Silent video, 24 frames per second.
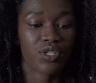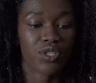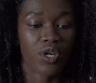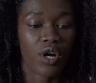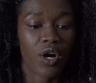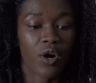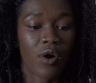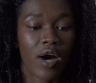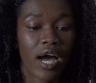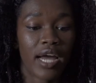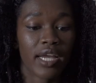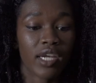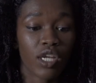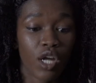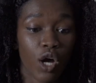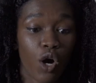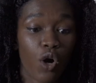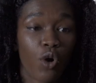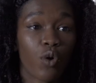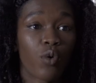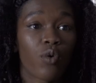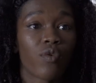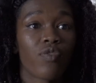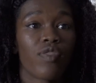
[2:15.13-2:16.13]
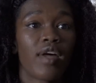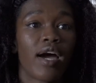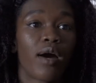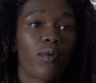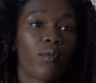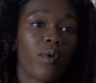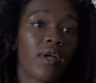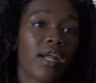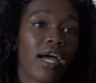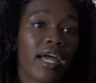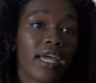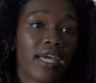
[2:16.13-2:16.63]
so I know that
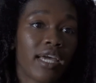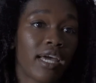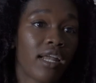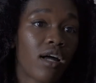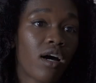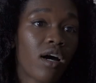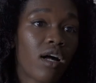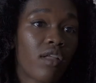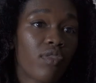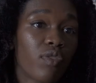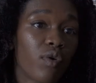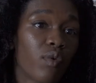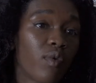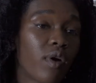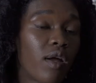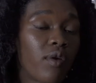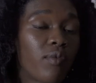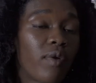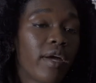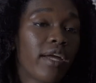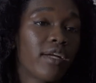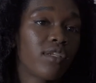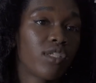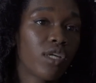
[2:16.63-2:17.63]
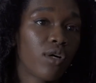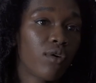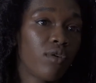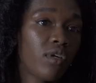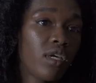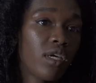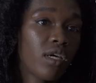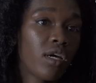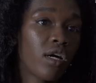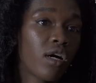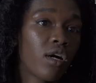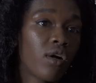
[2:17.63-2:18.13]
when I get on the runway in
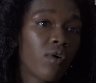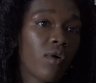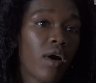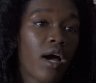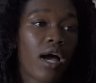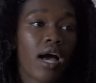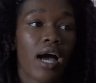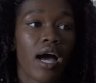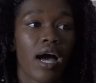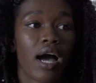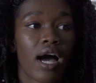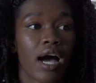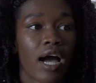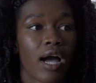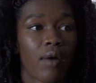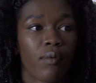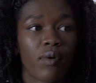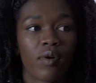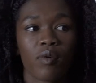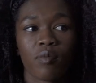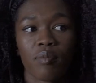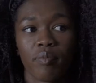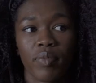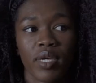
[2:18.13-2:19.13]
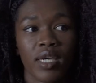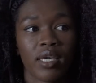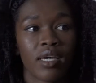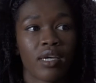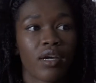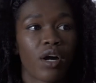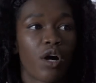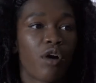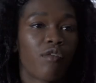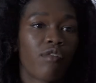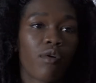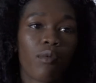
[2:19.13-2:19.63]
Tokyo, I won't
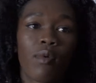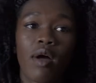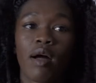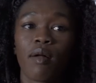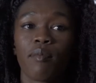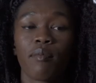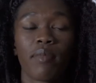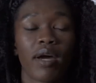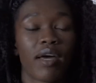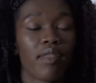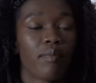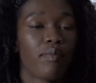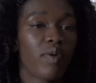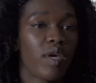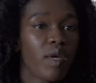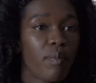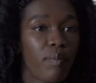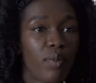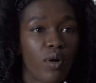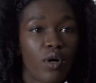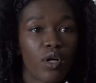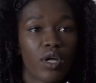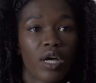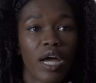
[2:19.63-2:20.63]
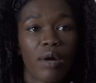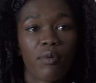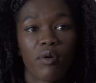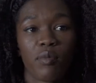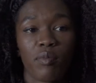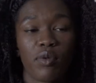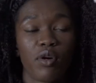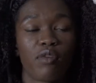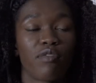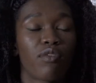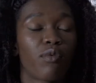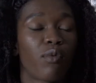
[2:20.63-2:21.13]
be overwhelmed by the people, I
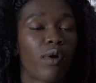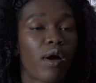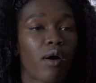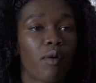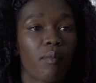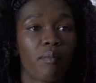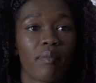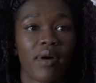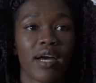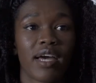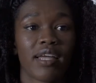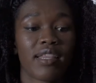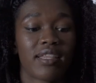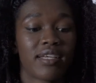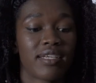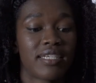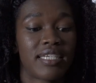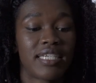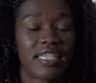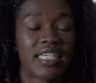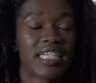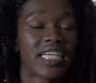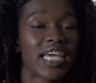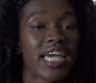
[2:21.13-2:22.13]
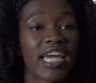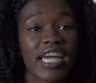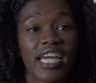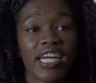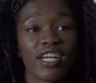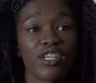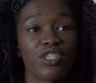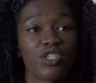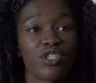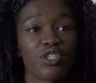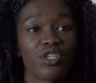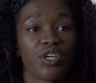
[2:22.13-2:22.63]
won't be overwhelmed by the
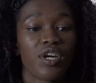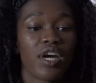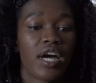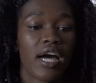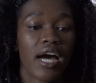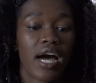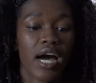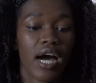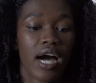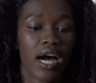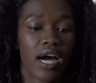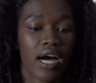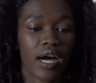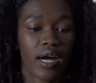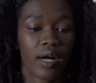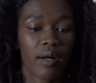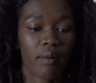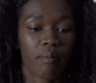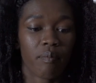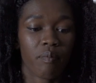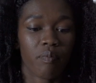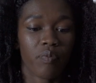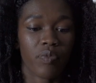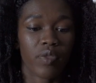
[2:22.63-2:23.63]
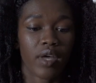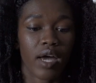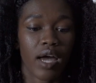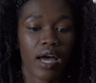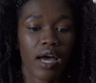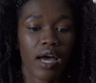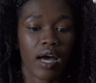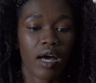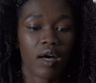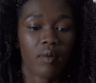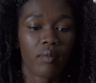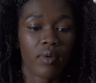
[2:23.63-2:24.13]
stage. Um,
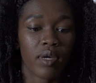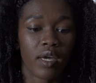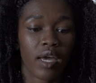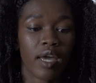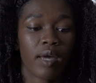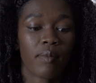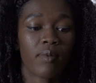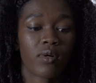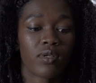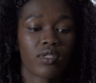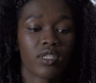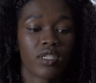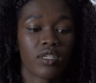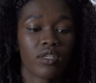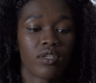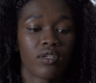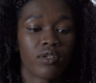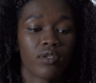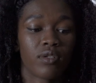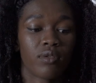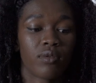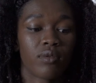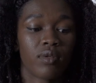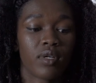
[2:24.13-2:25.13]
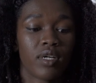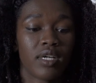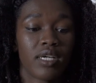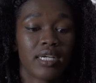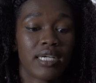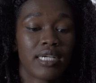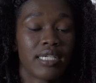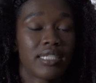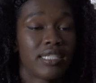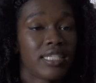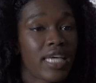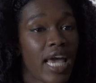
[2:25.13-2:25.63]
I'll be able to
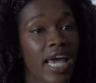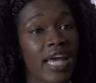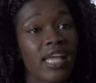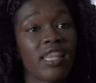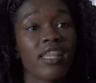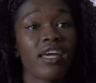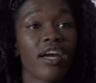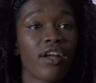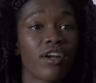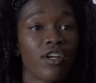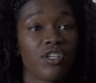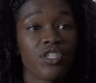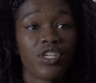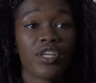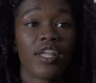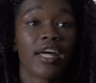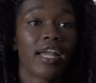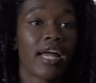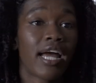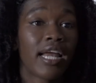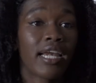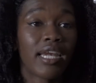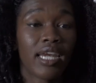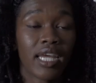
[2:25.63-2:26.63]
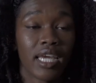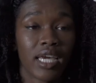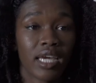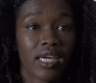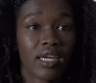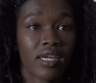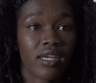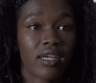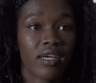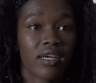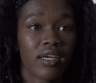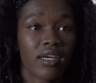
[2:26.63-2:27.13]
take the energy that I
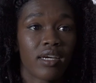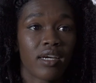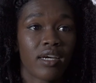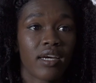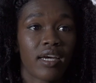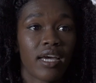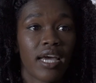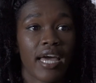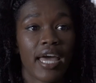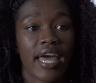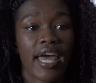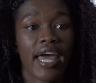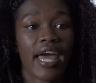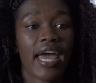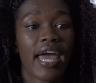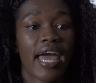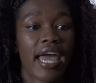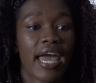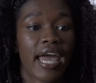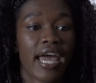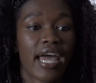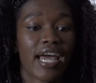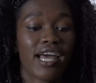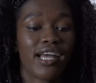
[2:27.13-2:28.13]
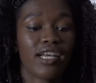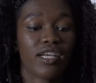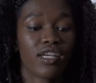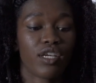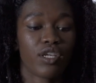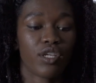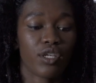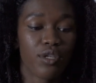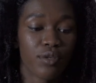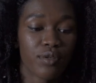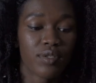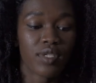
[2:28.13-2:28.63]
need and
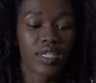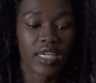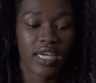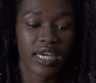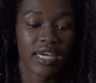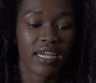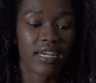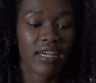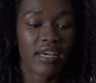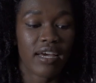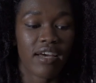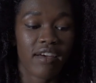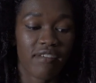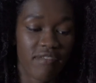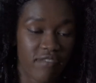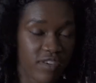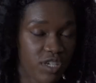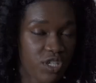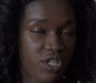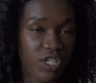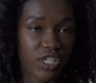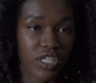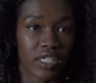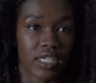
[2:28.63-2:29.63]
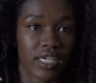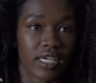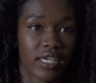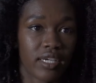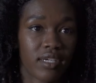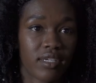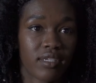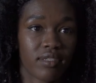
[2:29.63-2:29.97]
use it efficiently,